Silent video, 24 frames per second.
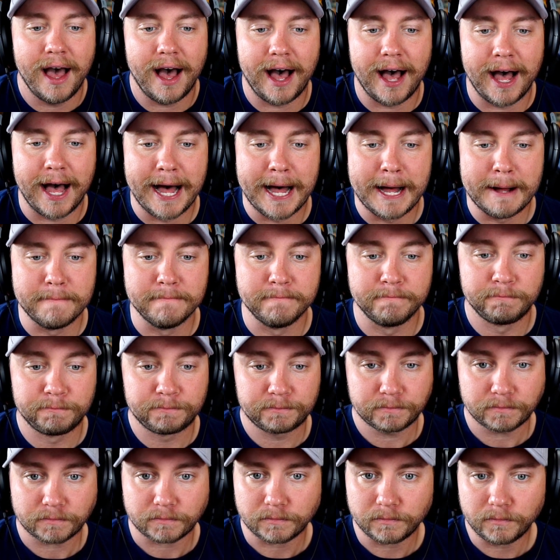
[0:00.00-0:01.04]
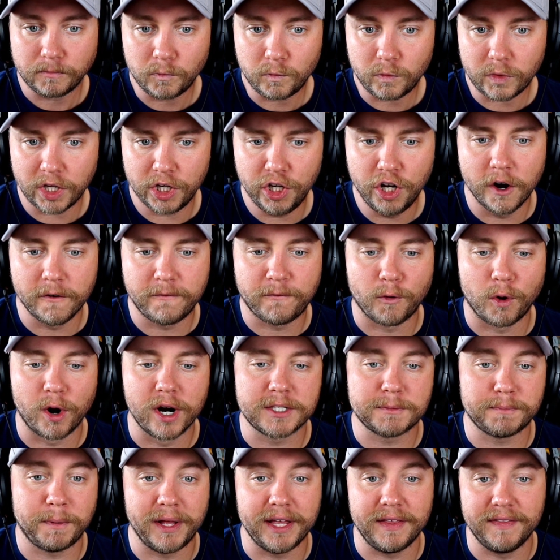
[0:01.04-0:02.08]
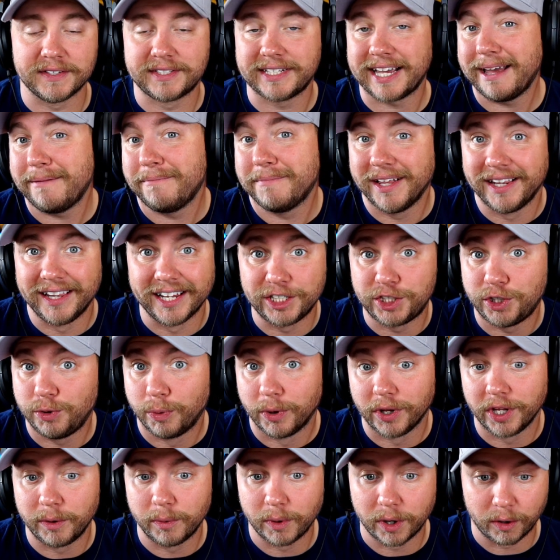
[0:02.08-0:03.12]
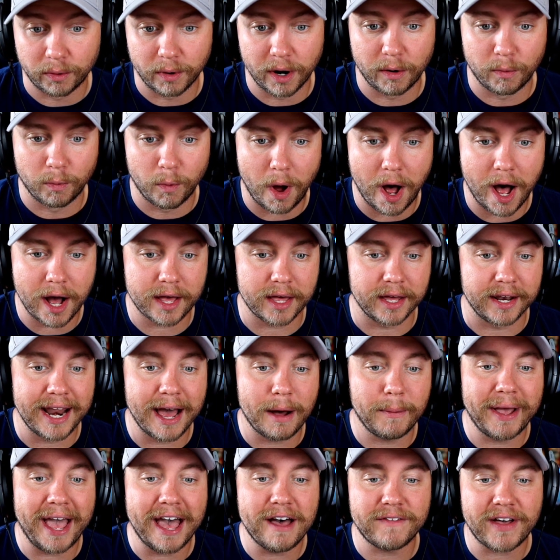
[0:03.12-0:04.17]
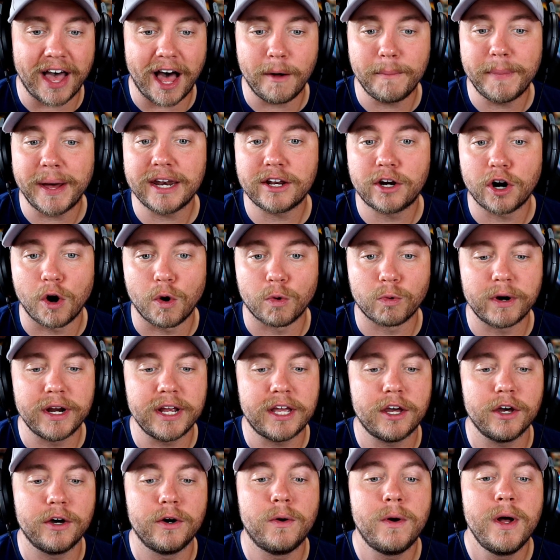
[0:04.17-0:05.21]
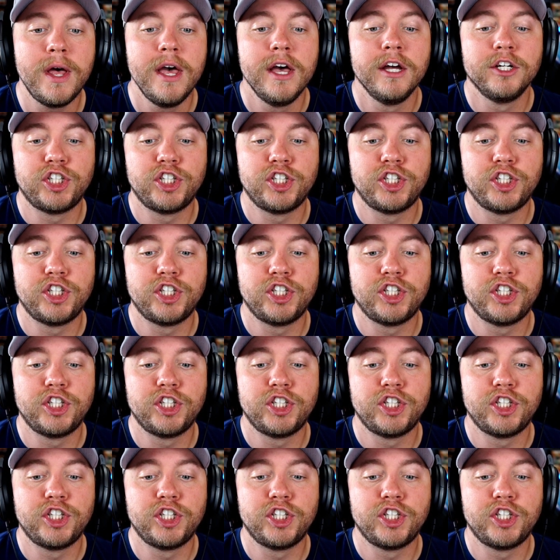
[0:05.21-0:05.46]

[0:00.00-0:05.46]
Um, you know, for us playing this game, unless you really want to run Wakka. Now we have Al Bhed Girl Rikku.